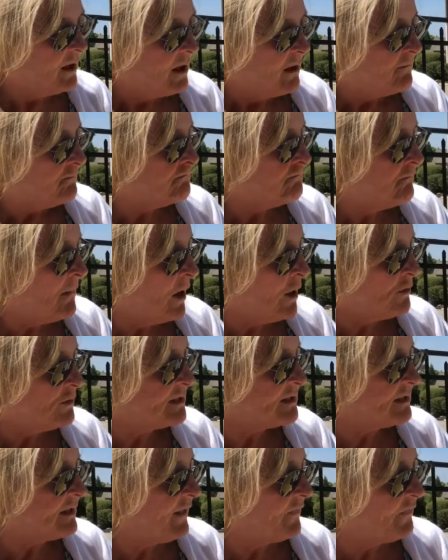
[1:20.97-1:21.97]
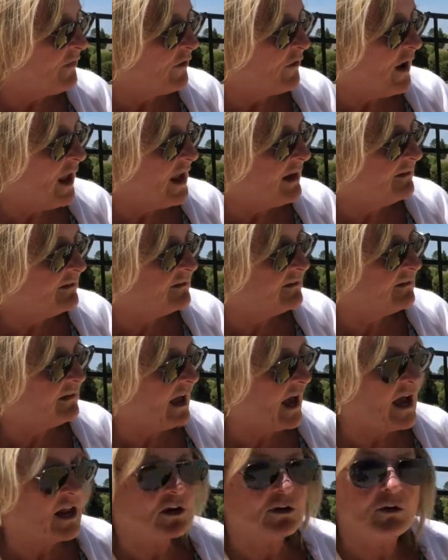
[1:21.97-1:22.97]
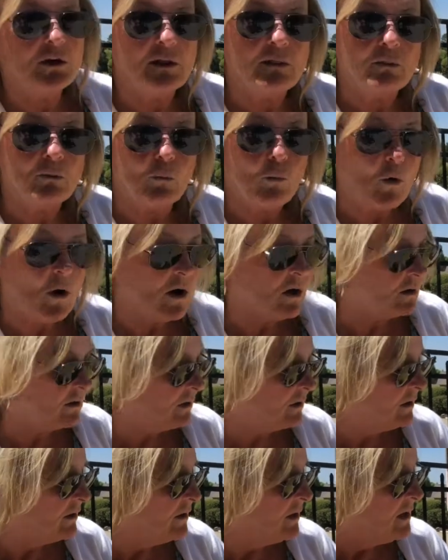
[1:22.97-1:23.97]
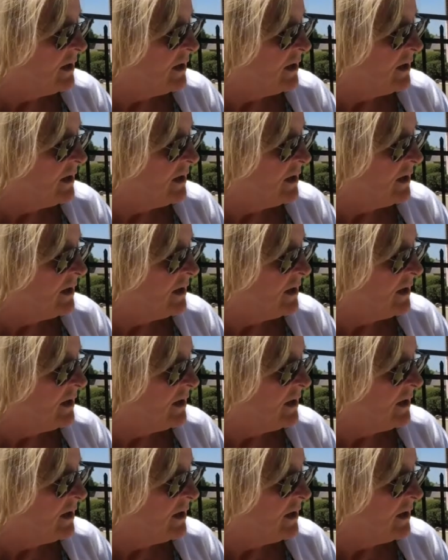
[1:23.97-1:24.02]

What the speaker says: Most let their eggs scatter in the water.